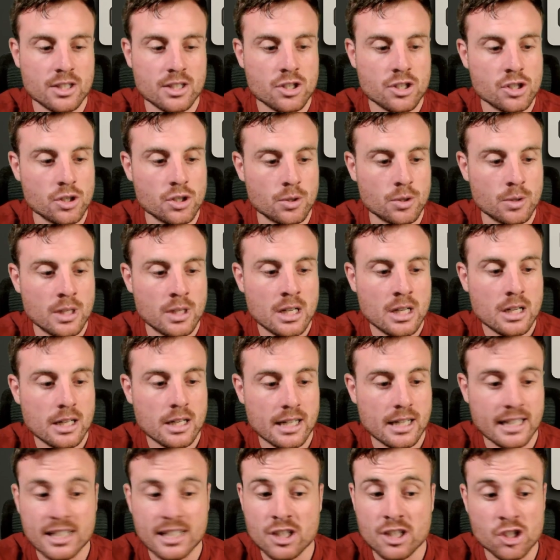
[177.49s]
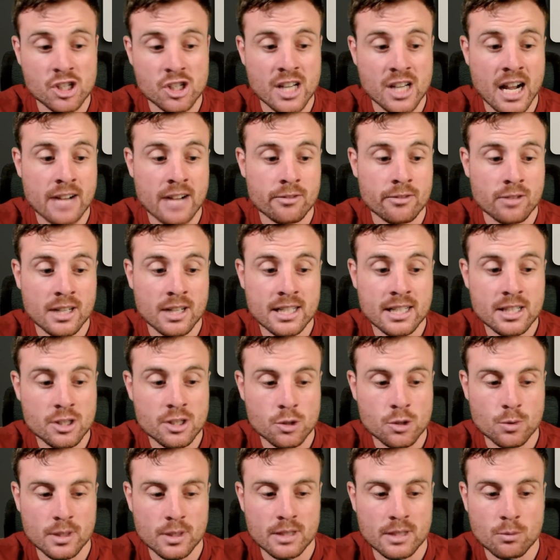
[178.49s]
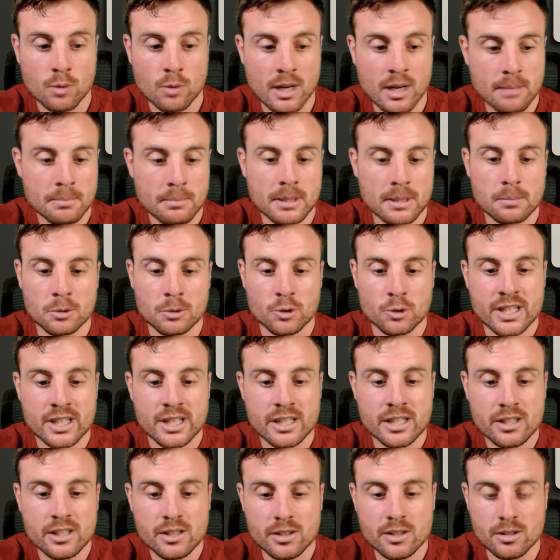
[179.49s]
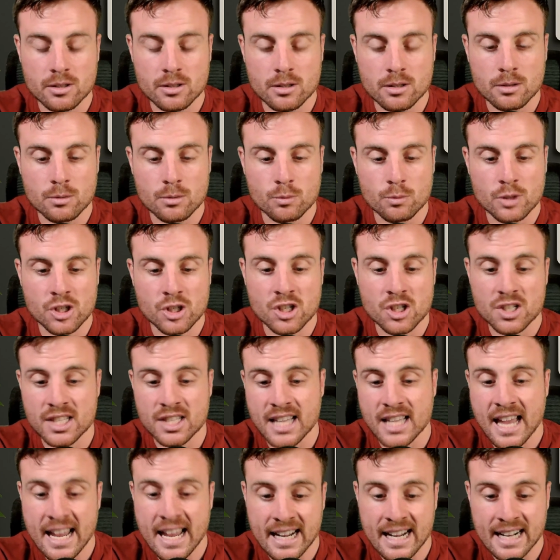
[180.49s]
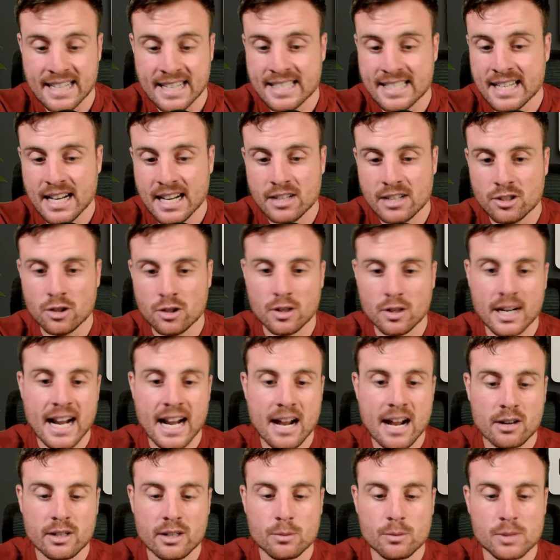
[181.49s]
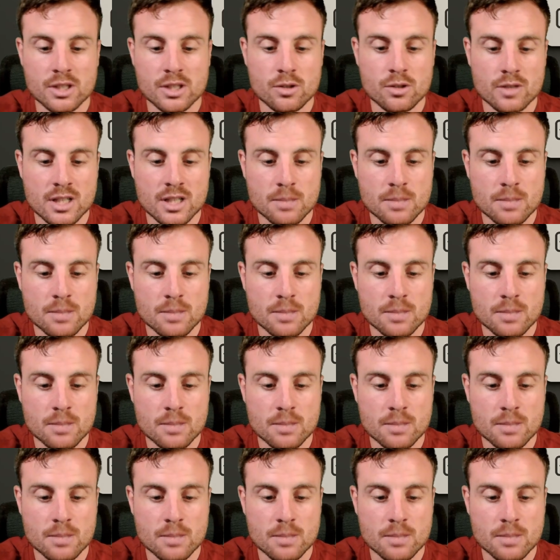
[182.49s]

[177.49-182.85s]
So I'm going to dive right into it and why people are here, which is the AI sidecar. How can we do this